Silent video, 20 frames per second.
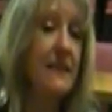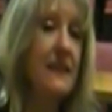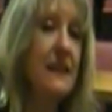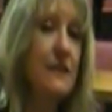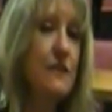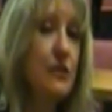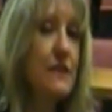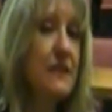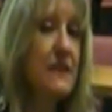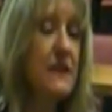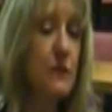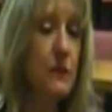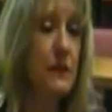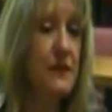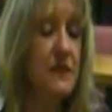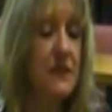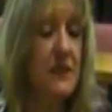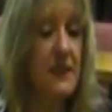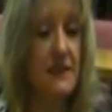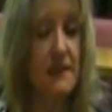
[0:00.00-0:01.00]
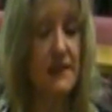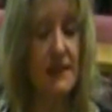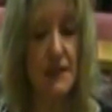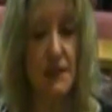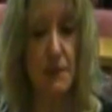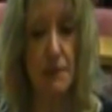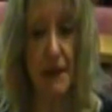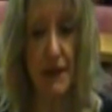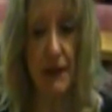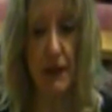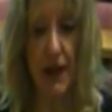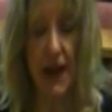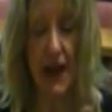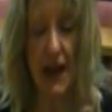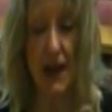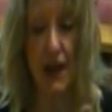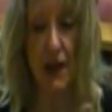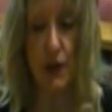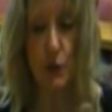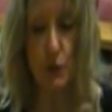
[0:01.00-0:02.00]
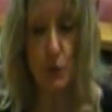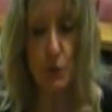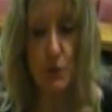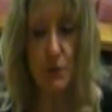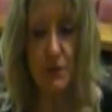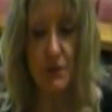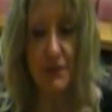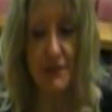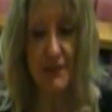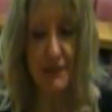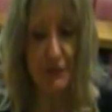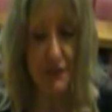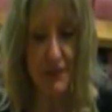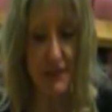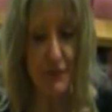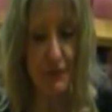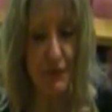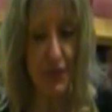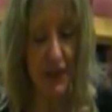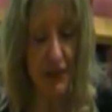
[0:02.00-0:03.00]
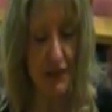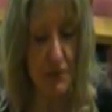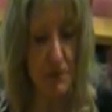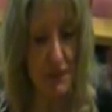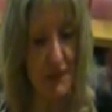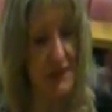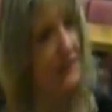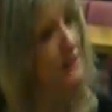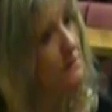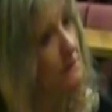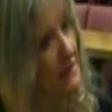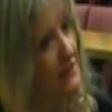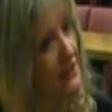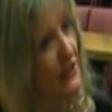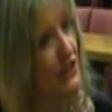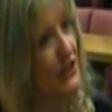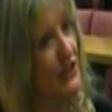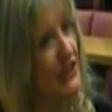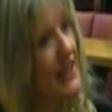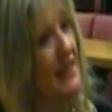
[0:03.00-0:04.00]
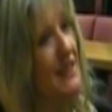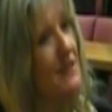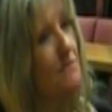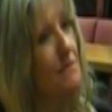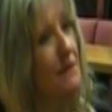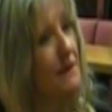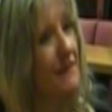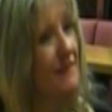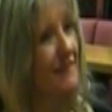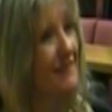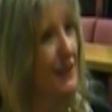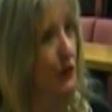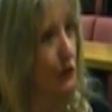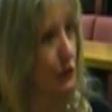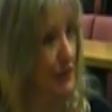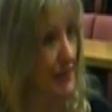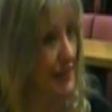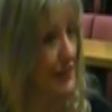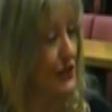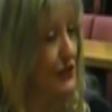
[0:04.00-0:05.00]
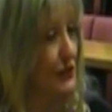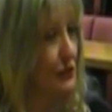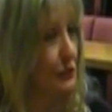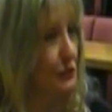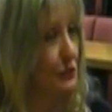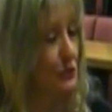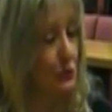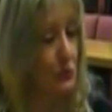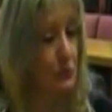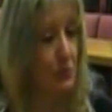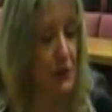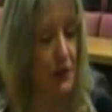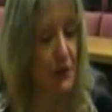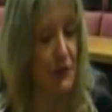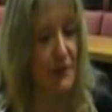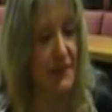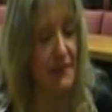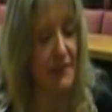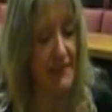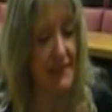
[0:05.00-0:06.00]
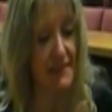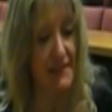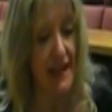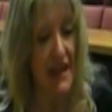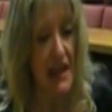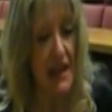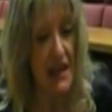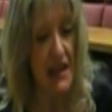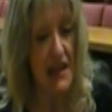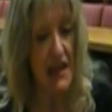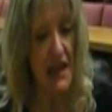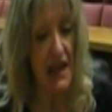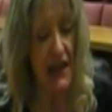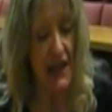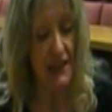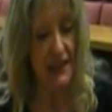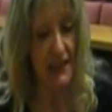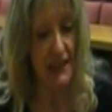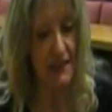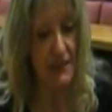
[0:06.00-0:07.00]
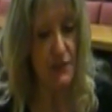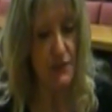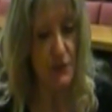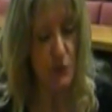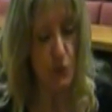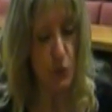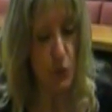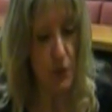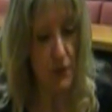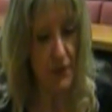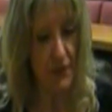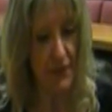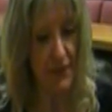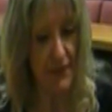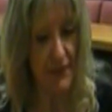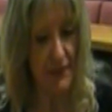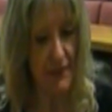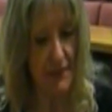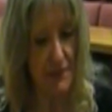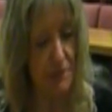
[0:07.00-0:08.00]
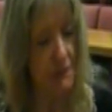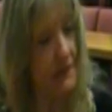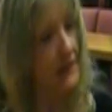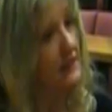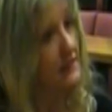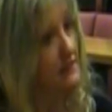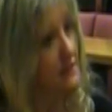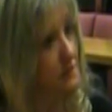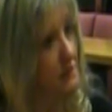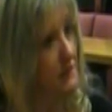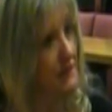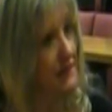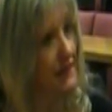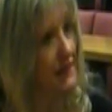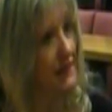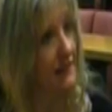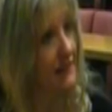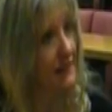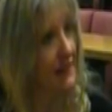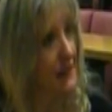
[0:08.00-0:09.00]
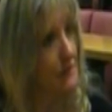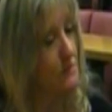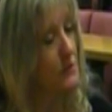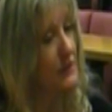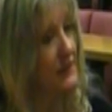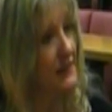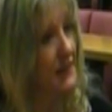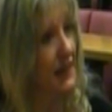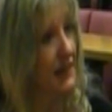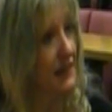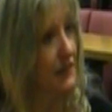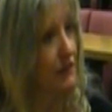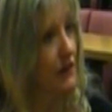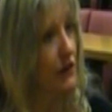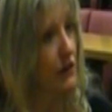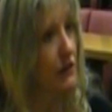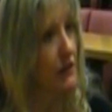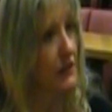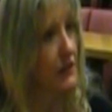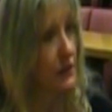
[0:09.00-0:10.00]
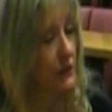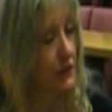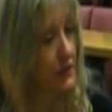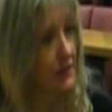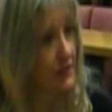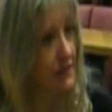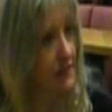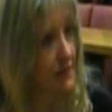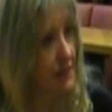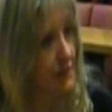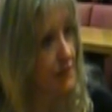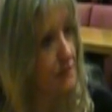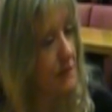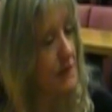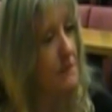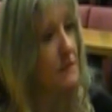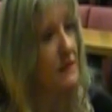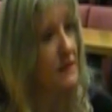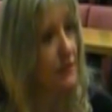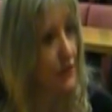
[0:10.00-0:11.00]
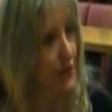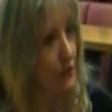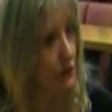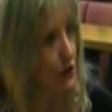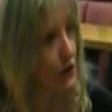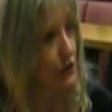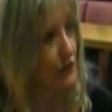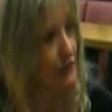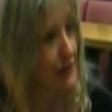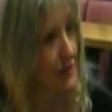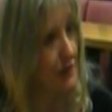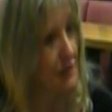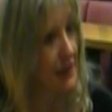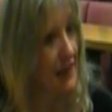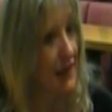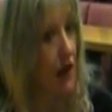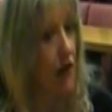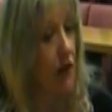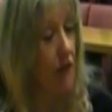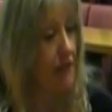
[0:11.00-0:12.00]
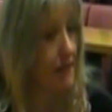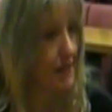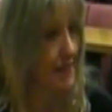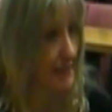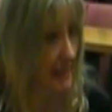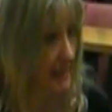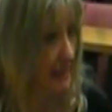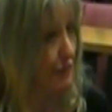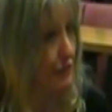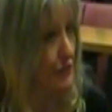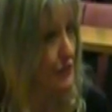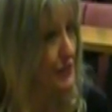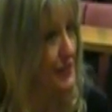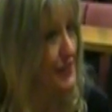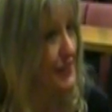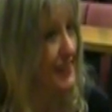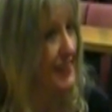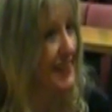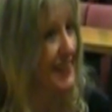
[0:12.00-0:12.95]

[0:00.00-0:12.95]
an interesting question, isn't it, about how different environments might shape cognition or thought processes. And I guess one thing that my husband Nathan Emery and I have argued is that members of the crow family are as clever as